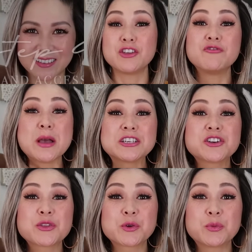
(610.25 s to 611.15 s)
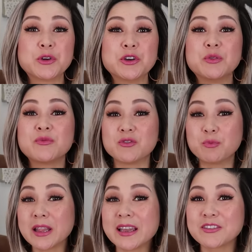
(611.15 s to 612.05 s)
You've measured the room, you
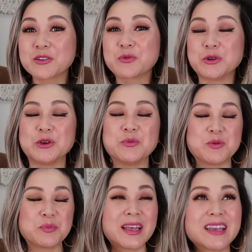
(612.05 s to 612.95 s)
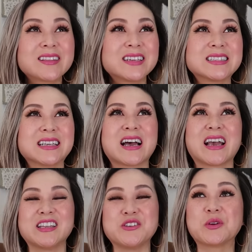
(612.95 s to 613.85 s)
planned the room, you planned the
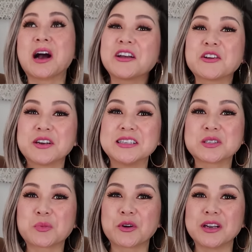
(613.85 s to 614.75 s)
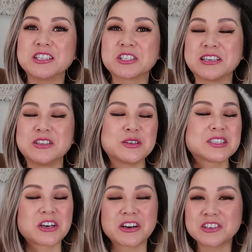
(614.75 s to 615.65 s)
design, you got your inspiration, you
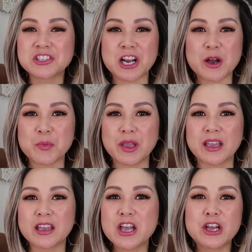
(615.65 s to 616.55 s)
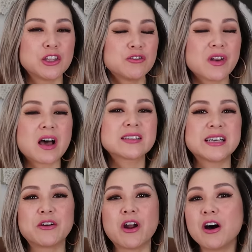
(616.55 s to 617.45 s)
started shopping, you've locked
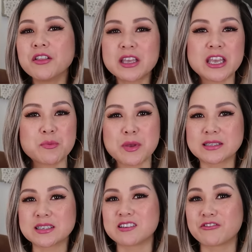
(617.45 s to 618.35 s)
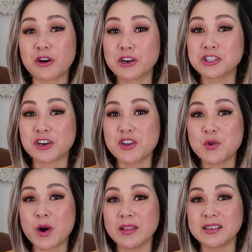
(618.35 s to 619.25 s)
down all the key pieces of furniture
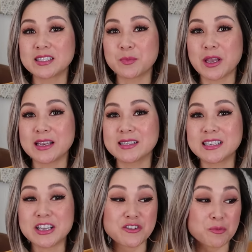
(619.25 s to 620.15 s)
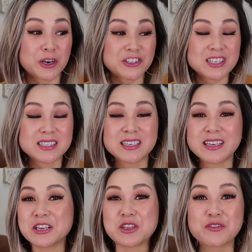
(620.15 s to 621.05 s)
you want in the space, you've purchased
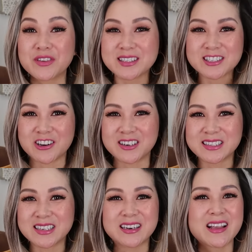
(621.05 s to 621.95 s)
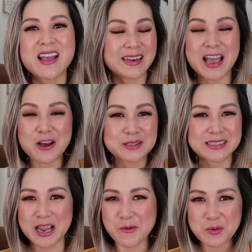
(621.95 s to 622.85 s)
it, you've installed it, and now
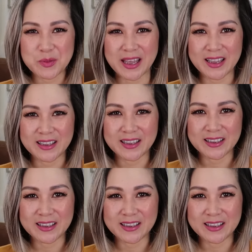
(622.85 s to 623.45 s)
it's time to play.